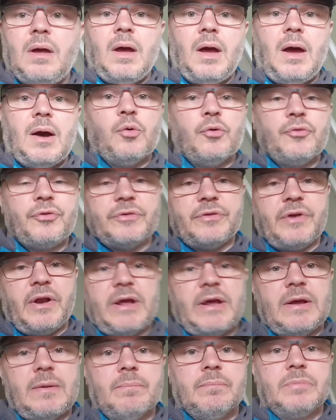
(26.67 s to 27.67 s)
Uh, also
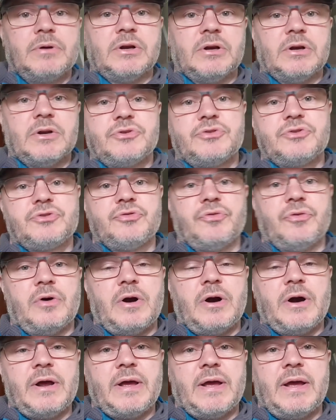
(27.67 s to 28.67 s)
today I'm going to
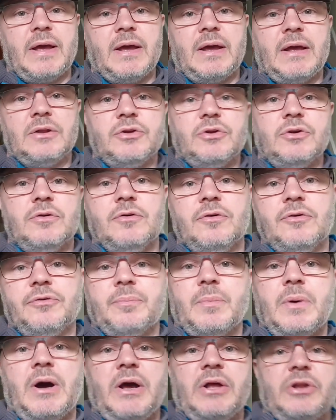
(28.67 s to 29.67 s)
try and use
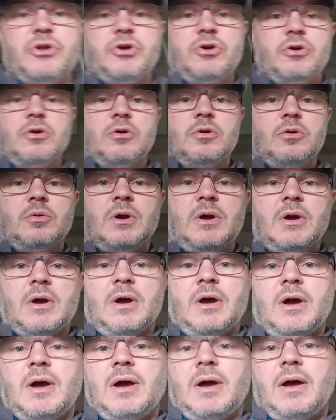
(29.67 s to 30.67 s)
my new
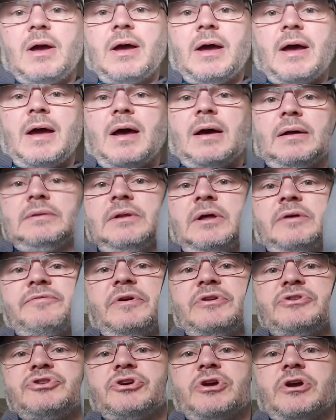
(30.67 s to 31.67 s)
uh,
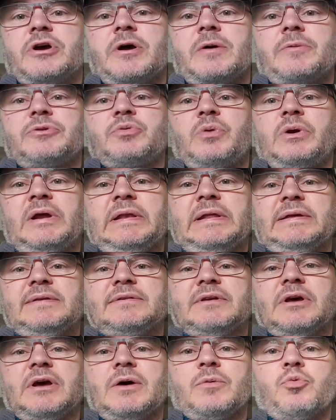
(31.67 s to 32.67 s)
Lifeventure 20
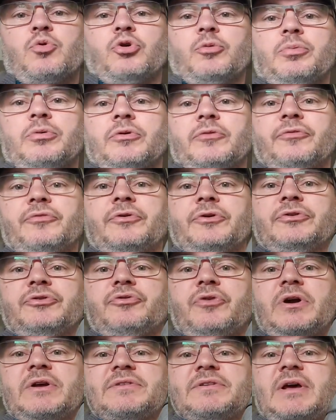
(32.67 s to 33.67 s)
litre waterproof
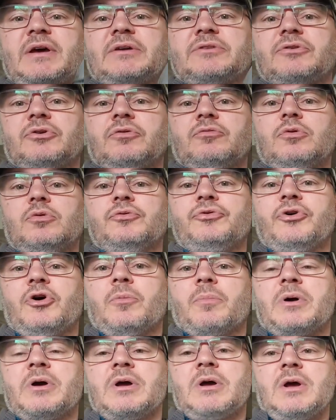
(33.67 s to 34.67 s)
dry sack. It's got a roll top.